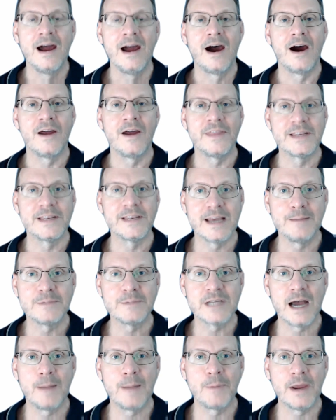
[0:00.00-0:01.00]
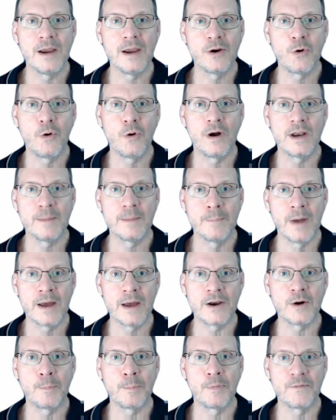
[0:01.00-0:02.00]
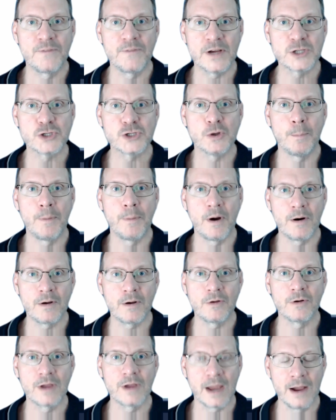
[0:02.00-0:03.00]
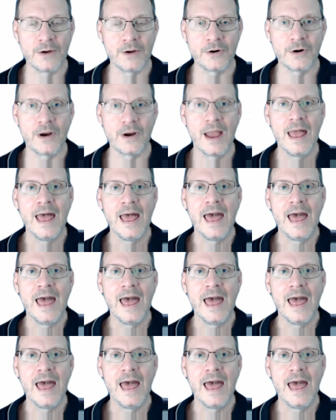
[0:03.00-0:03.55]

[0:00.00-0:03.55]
are the Temtop Air Quality Monitor Professional Particle Counter